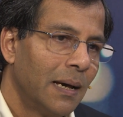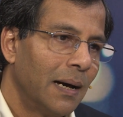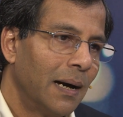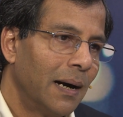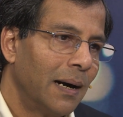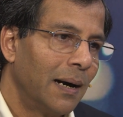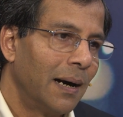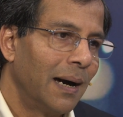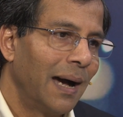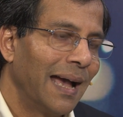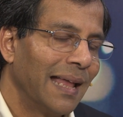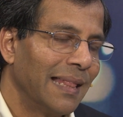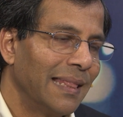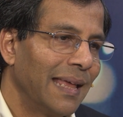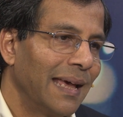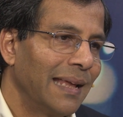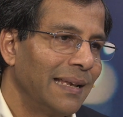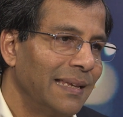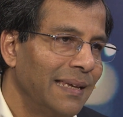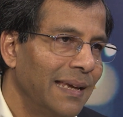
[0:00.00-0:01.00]
And
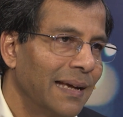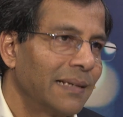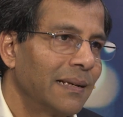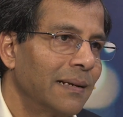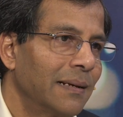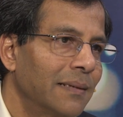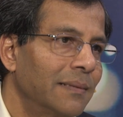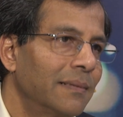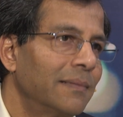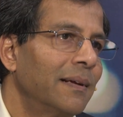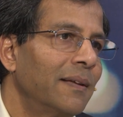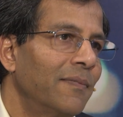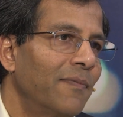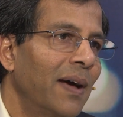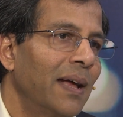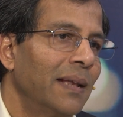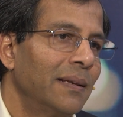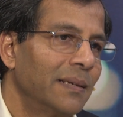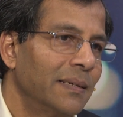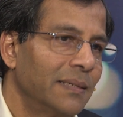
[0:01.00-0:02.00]
then yet another
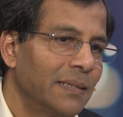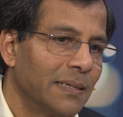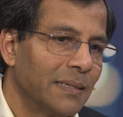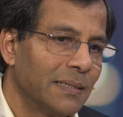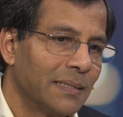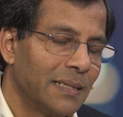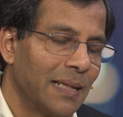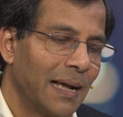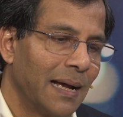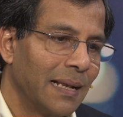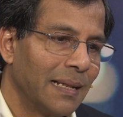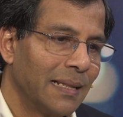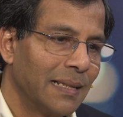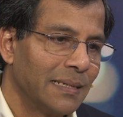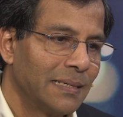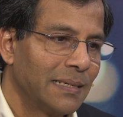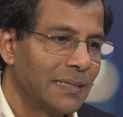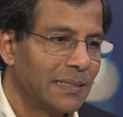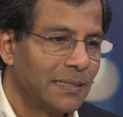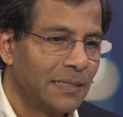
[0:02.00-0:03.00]
advantage is that
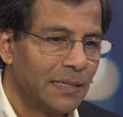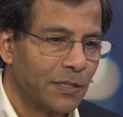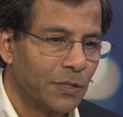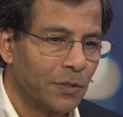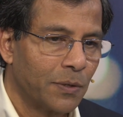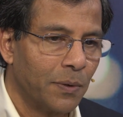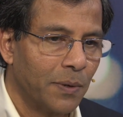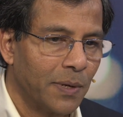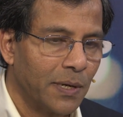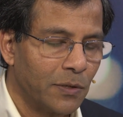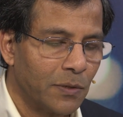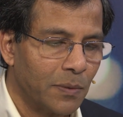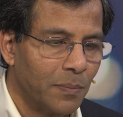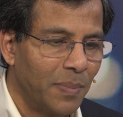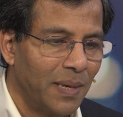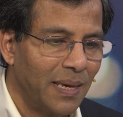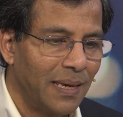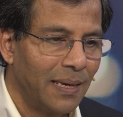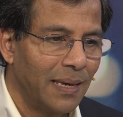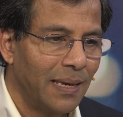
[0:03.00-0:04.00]
this is just going to
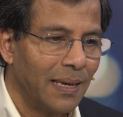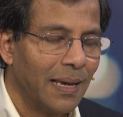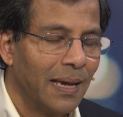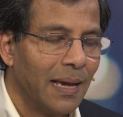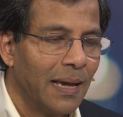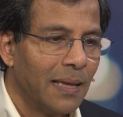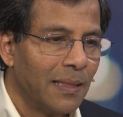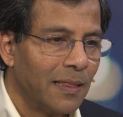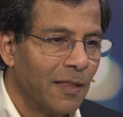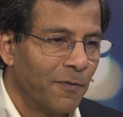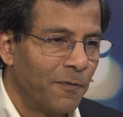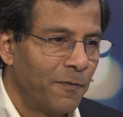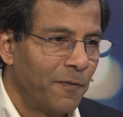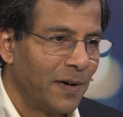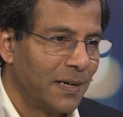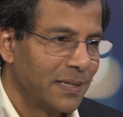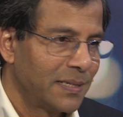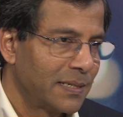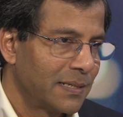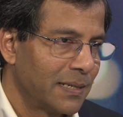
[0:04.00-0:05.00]
be the
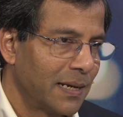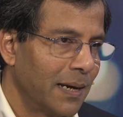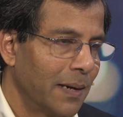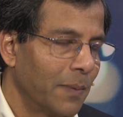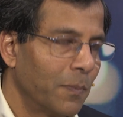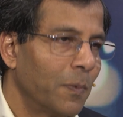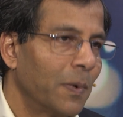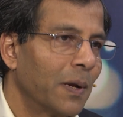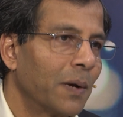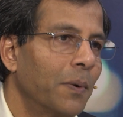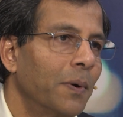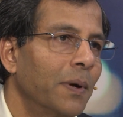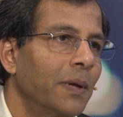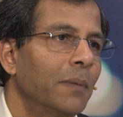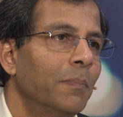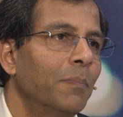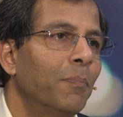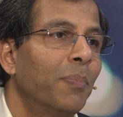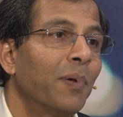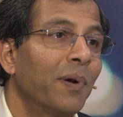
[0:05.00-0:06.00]
first time we're going
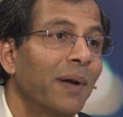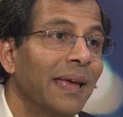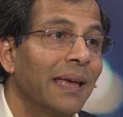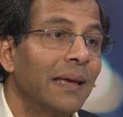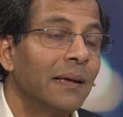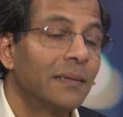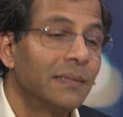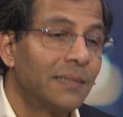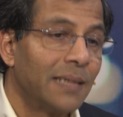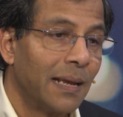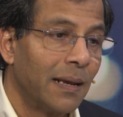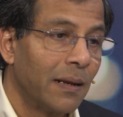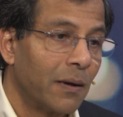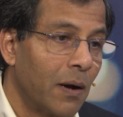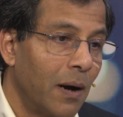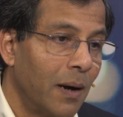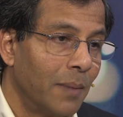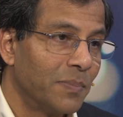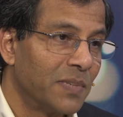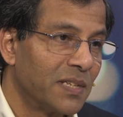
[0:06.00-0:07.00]
to bring
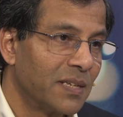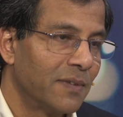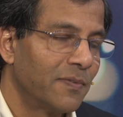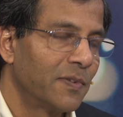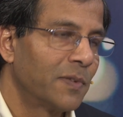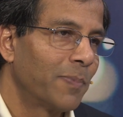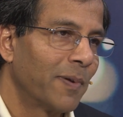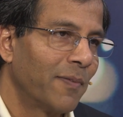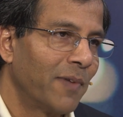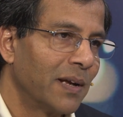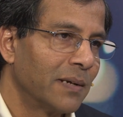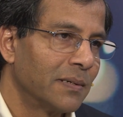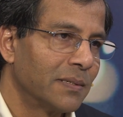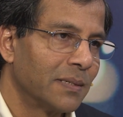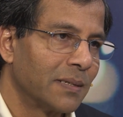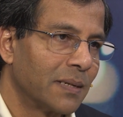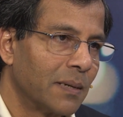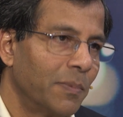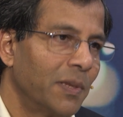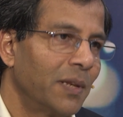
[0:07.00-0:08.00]
telecom service providers
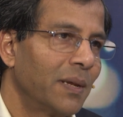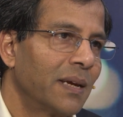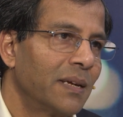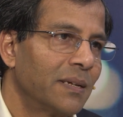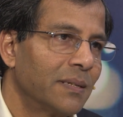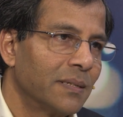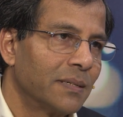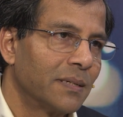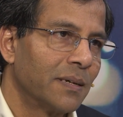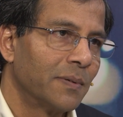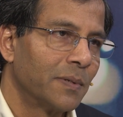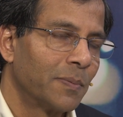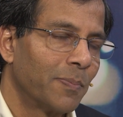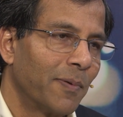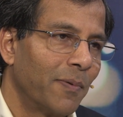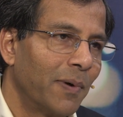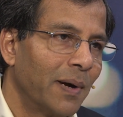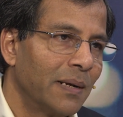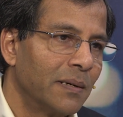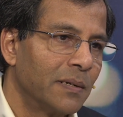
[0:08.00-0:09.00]
and communication service
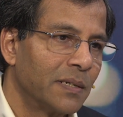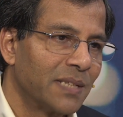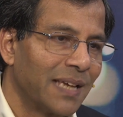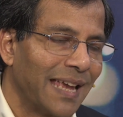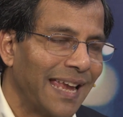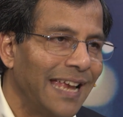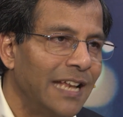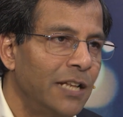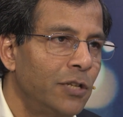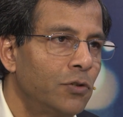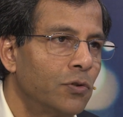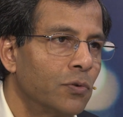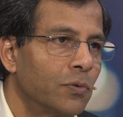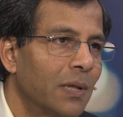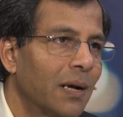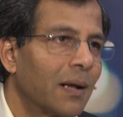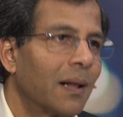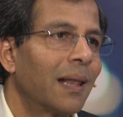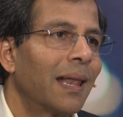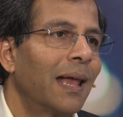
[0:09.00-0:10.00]
providers into
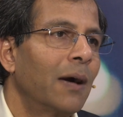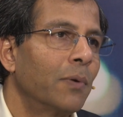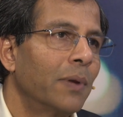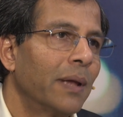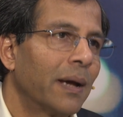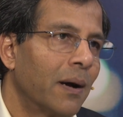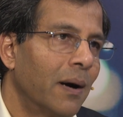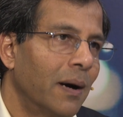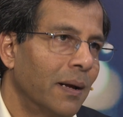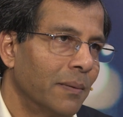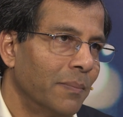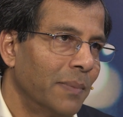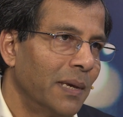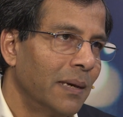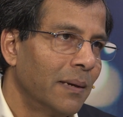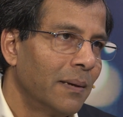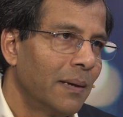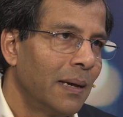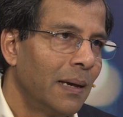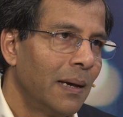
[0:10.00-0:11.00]
the cloud
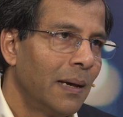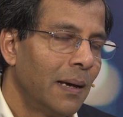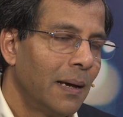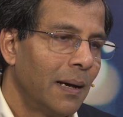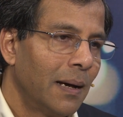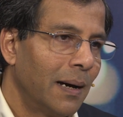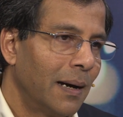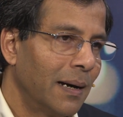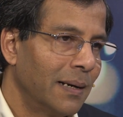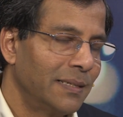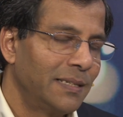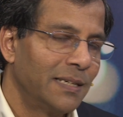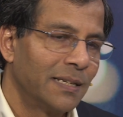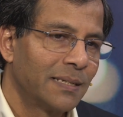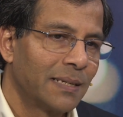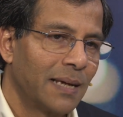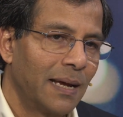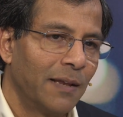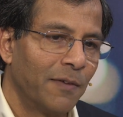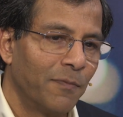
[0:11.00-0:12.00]
economy.
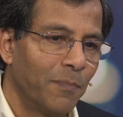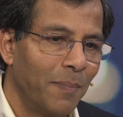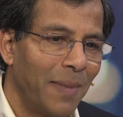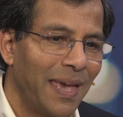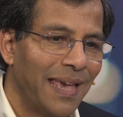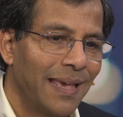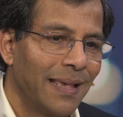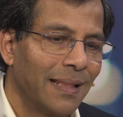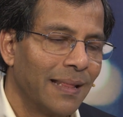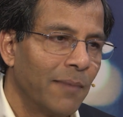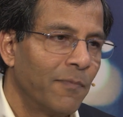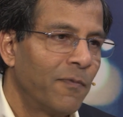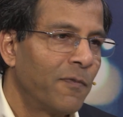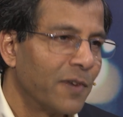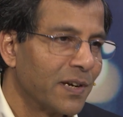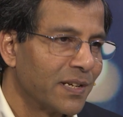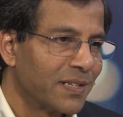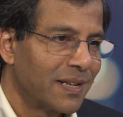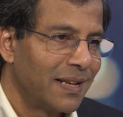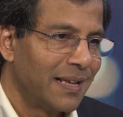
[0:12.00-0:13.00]
Just kind of making them
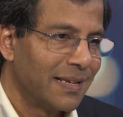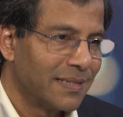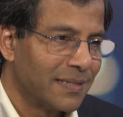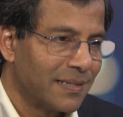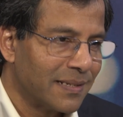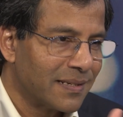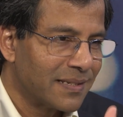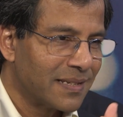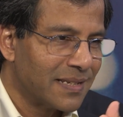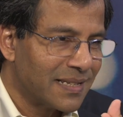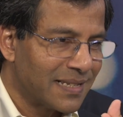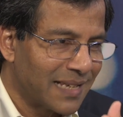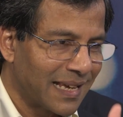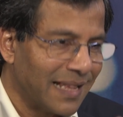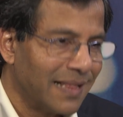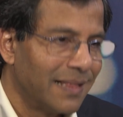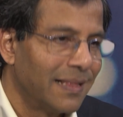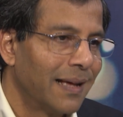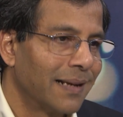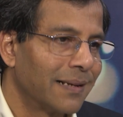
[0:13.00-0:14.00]
first-class citizens
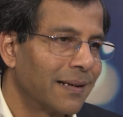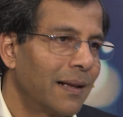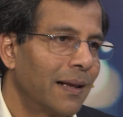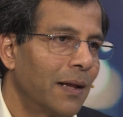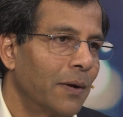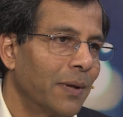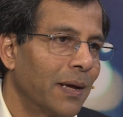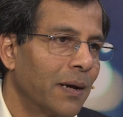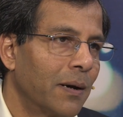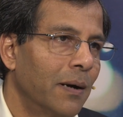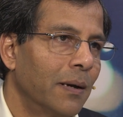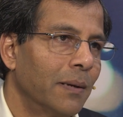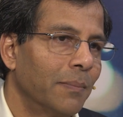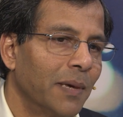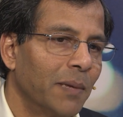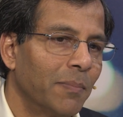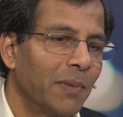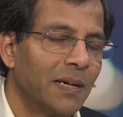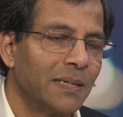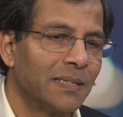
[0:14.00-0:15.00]
in that cloud
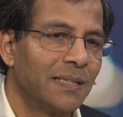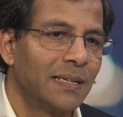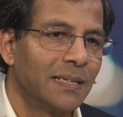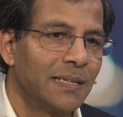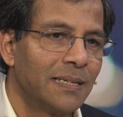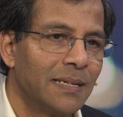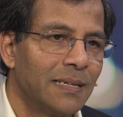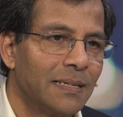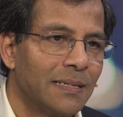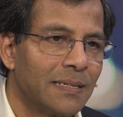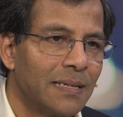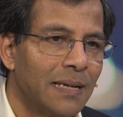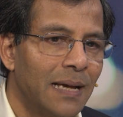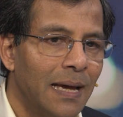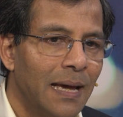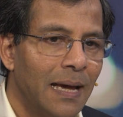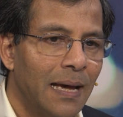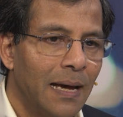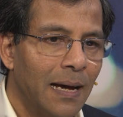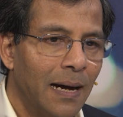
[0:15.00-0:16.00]
economy, because this is
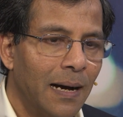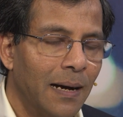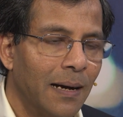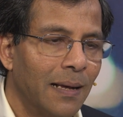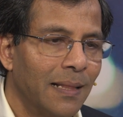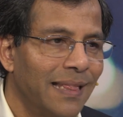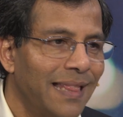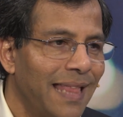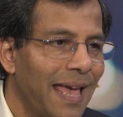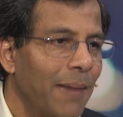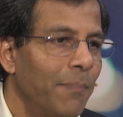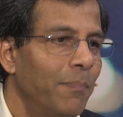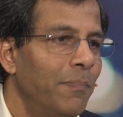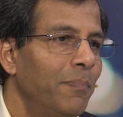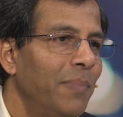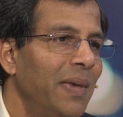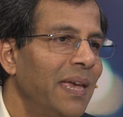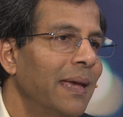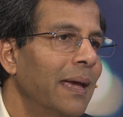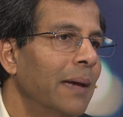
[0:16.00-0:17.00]

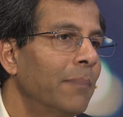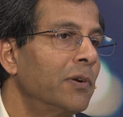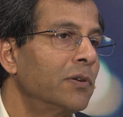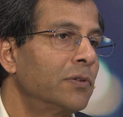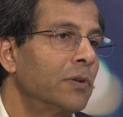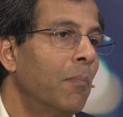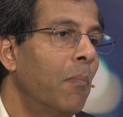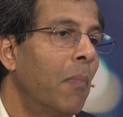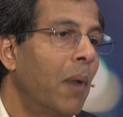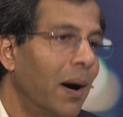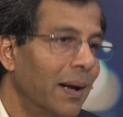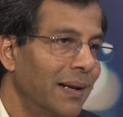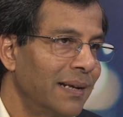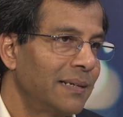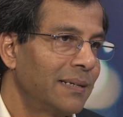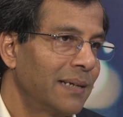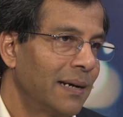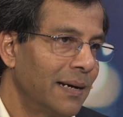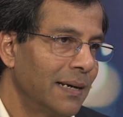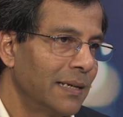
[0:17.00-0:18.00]
them being able to
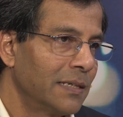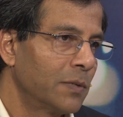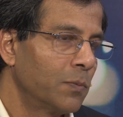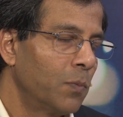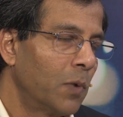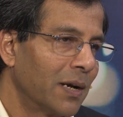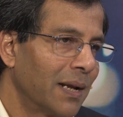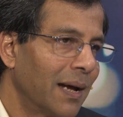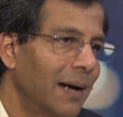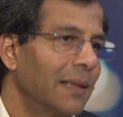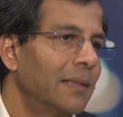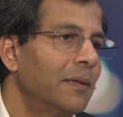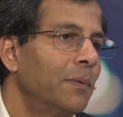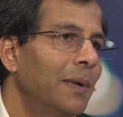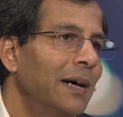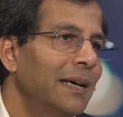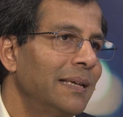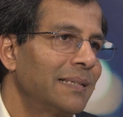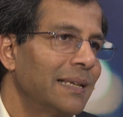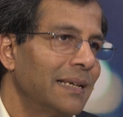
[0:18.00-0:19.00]
monetize what
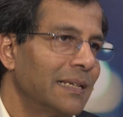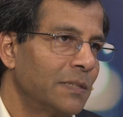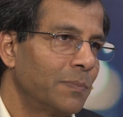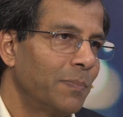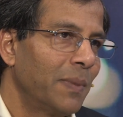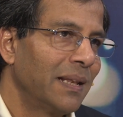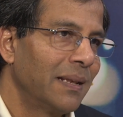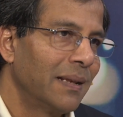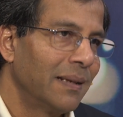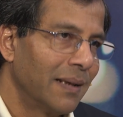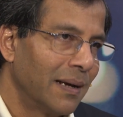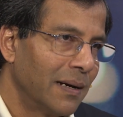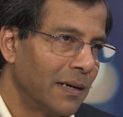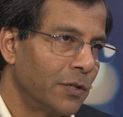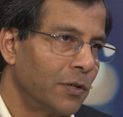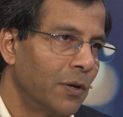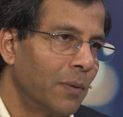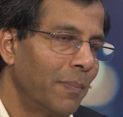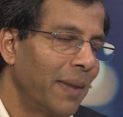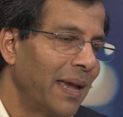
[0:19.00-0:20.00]
otherwise has been a
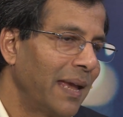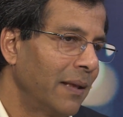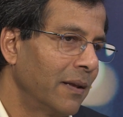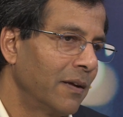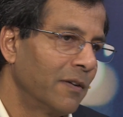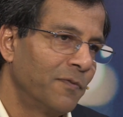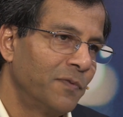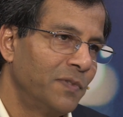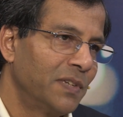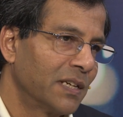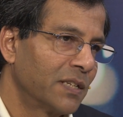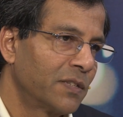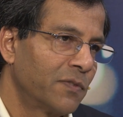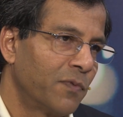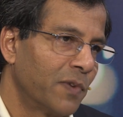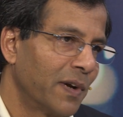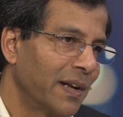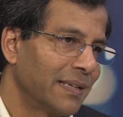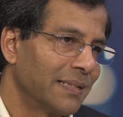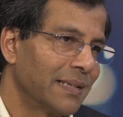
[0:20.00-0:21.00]
domain of just,
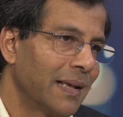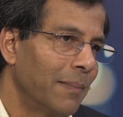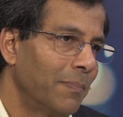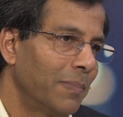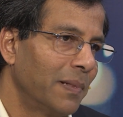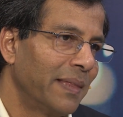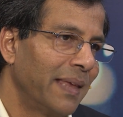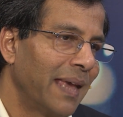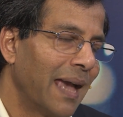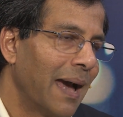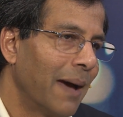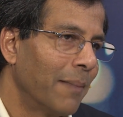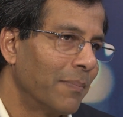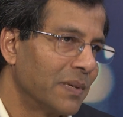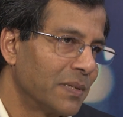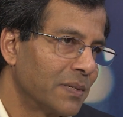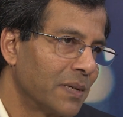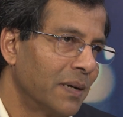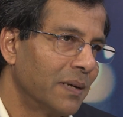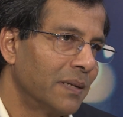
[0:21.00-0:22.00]
for example, the
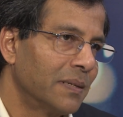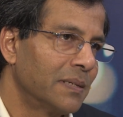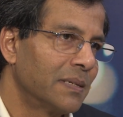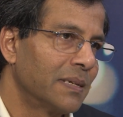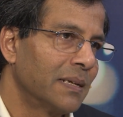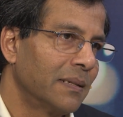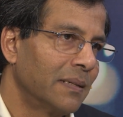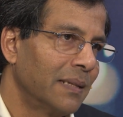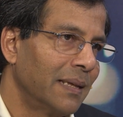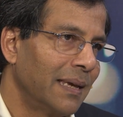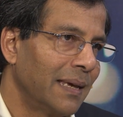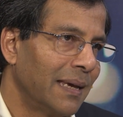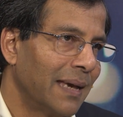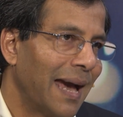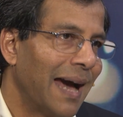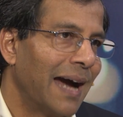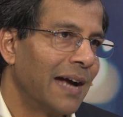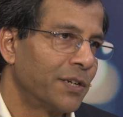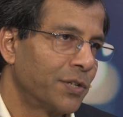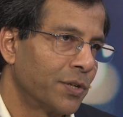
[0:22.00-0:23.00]
Amazons and the
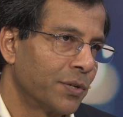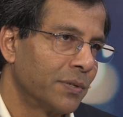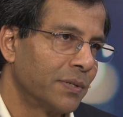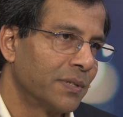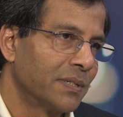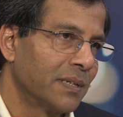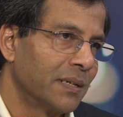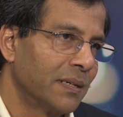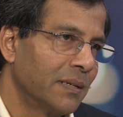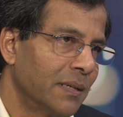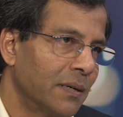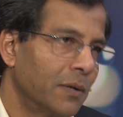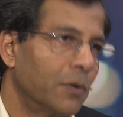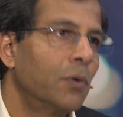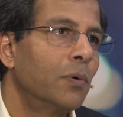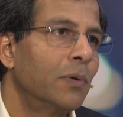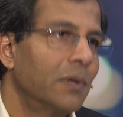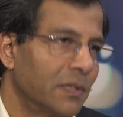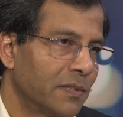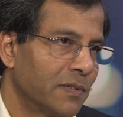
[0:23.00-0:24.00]
Azures and the
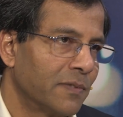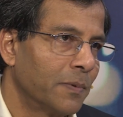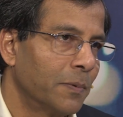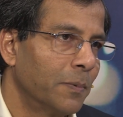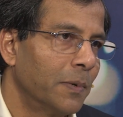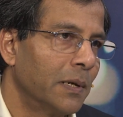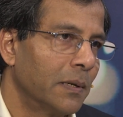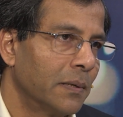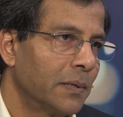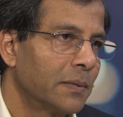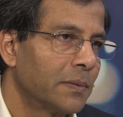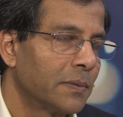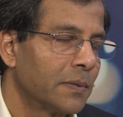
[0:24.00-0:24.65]
Googles of the world.